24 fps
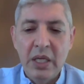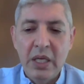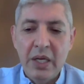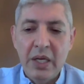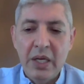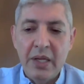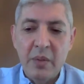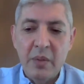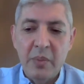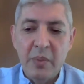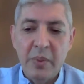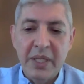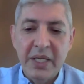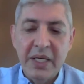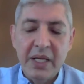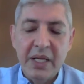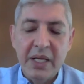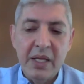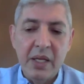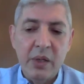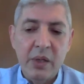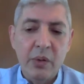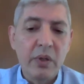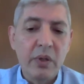In the beginning,
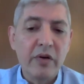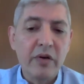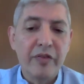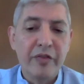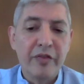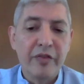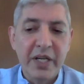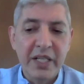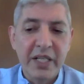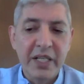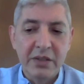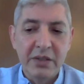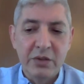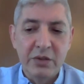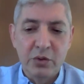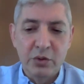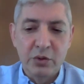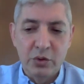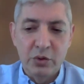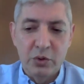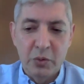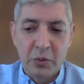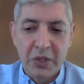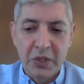they were afraid
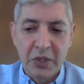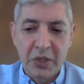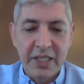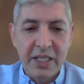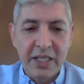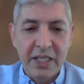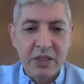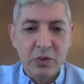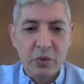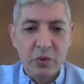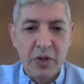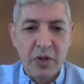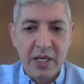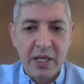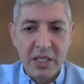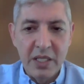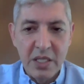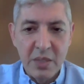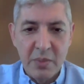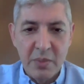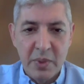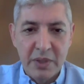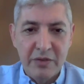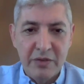to communicate with
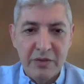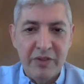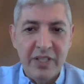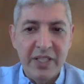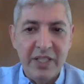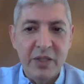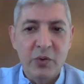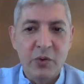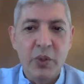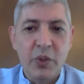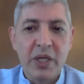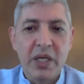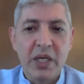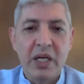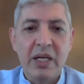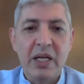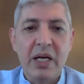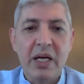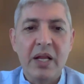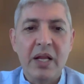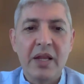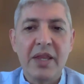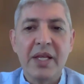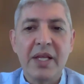us, but very quickly,
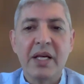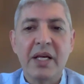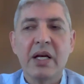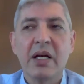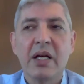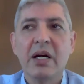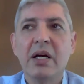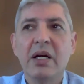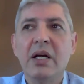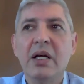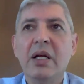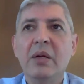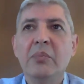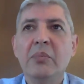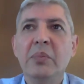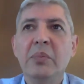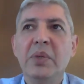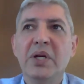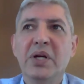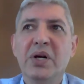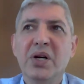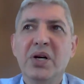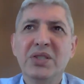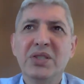I think,
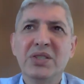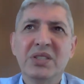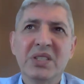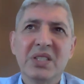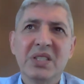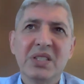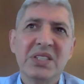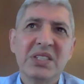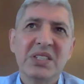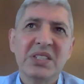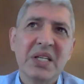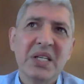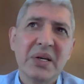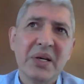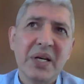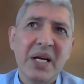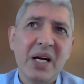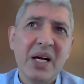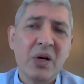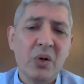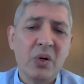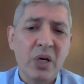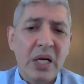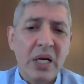because
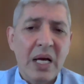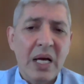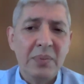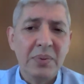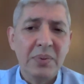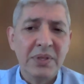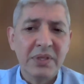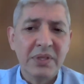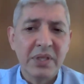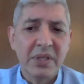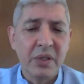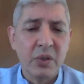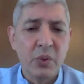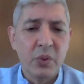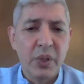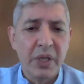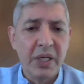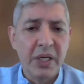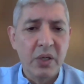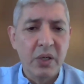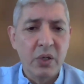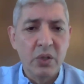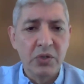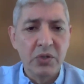Syria collapsed in a
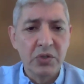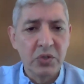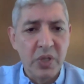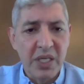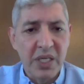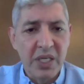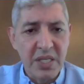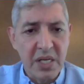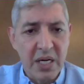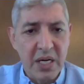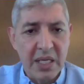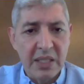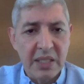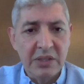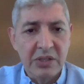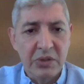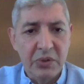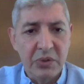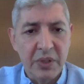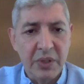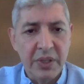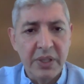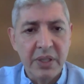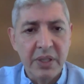way also as a
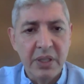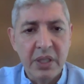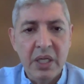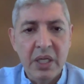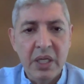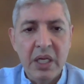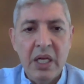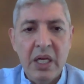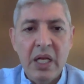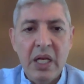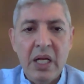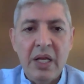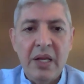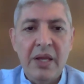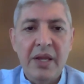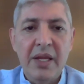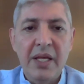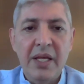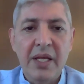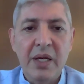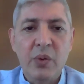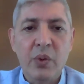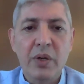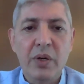country,
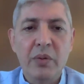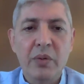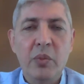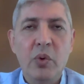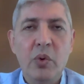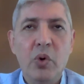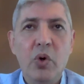they were